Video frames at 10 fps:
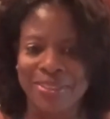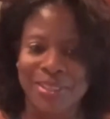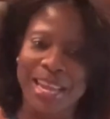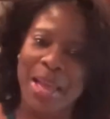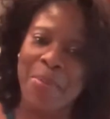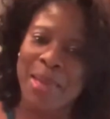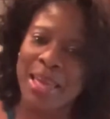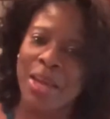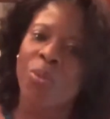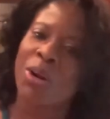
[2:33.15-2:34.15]
Today I'm
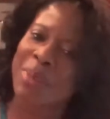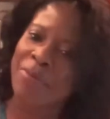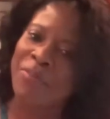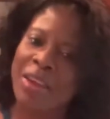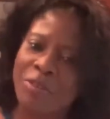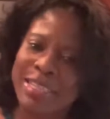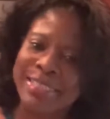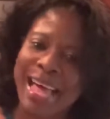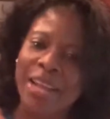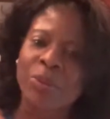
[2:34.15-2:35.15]
making one of my favorite
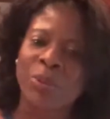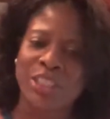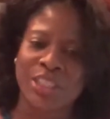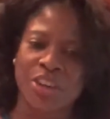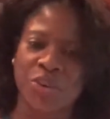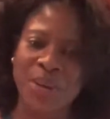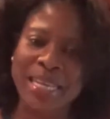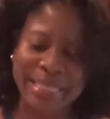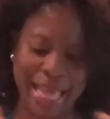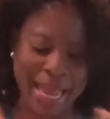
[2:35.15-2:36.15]
salads, which is a
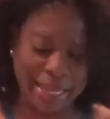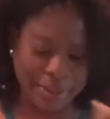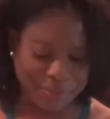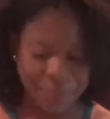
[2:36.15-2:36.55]
Greek salad.